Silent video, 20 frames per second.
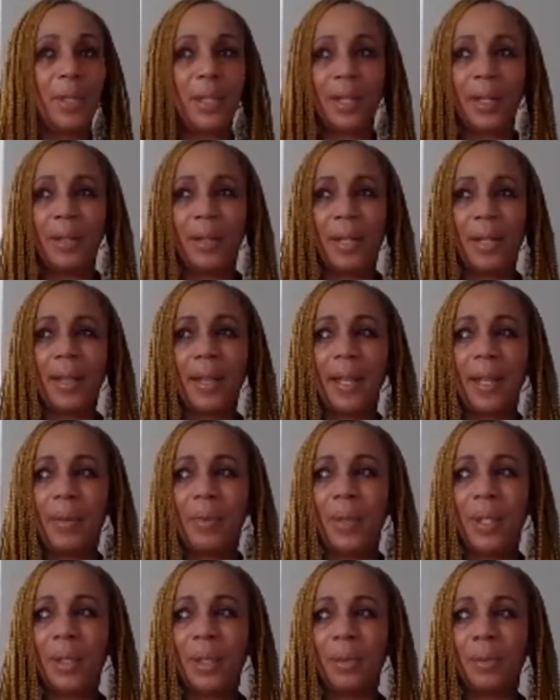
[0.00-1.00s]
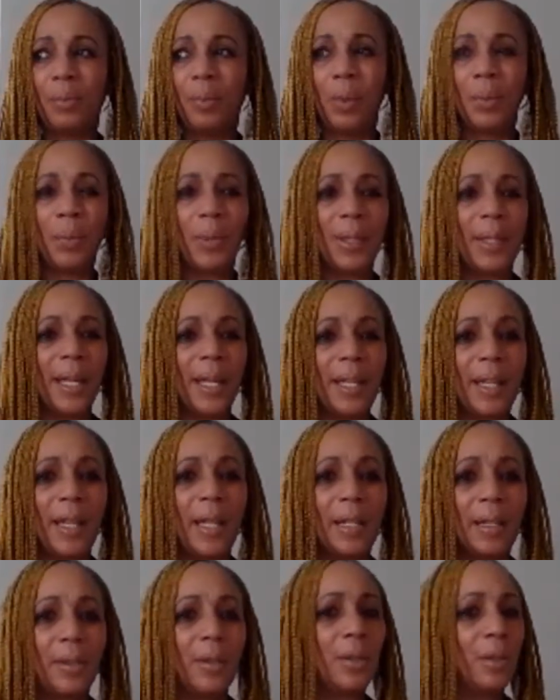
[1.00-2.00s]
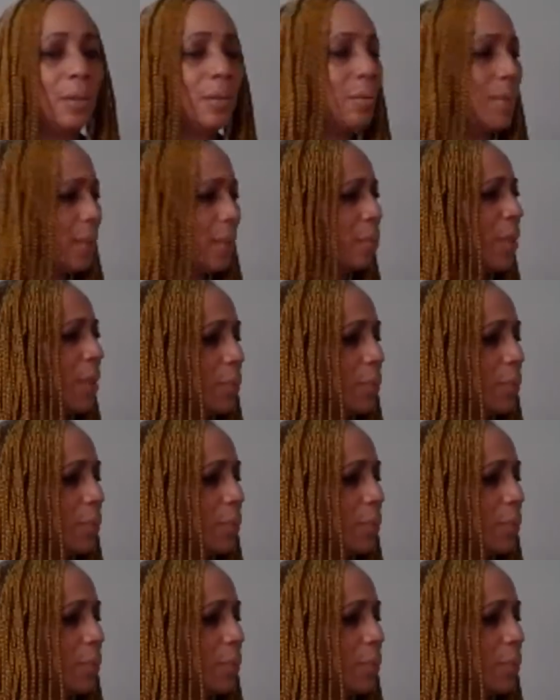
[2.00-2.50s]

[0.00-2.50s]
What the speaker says: I think it was Woodward, I think too.